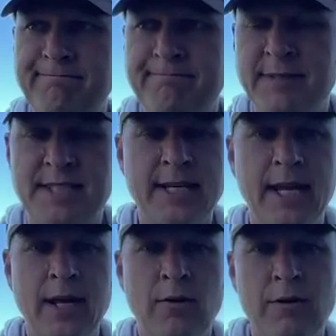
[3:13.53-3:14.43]
the
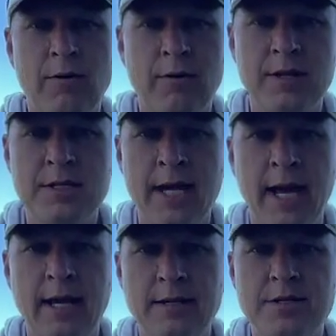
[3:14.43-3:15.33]
city or the
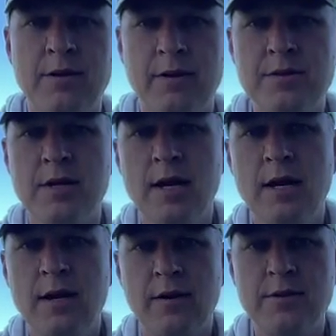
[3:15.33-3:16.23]
state, and so
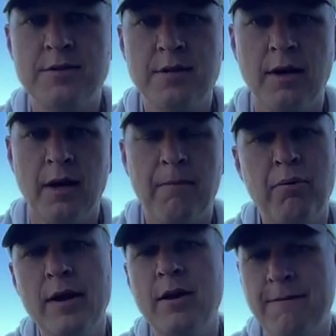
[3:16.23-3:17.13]
there's a
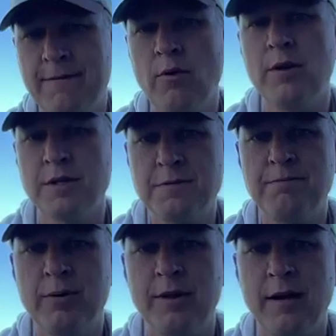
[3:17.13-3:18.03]
pretty good focus
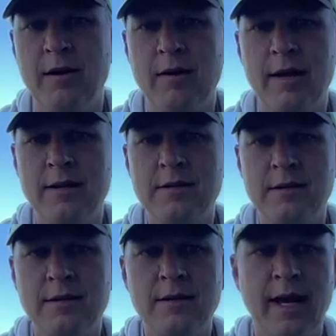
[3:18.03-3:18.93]
put there
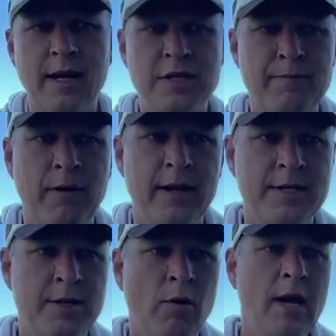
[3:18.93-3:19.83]
into that
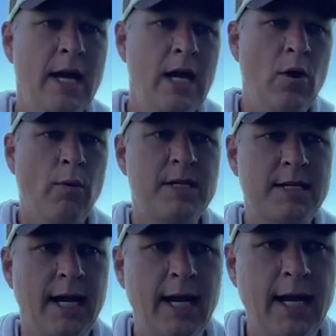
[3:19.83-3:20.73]
experience. So we
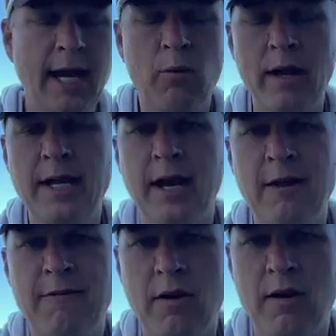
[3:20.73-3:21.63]
stayed at Wayne County
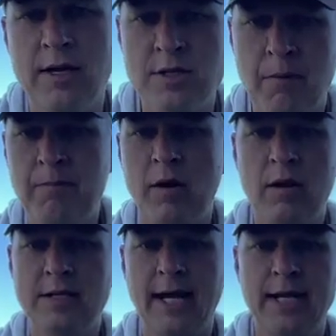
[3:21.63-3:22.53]
Fairgrounds.
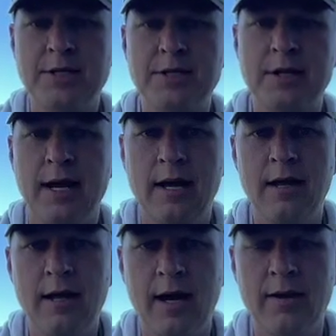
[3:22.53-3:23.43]
I'll attach
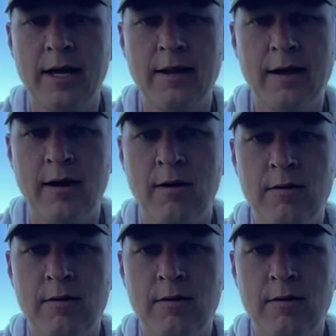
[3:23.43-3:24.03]
how to get there,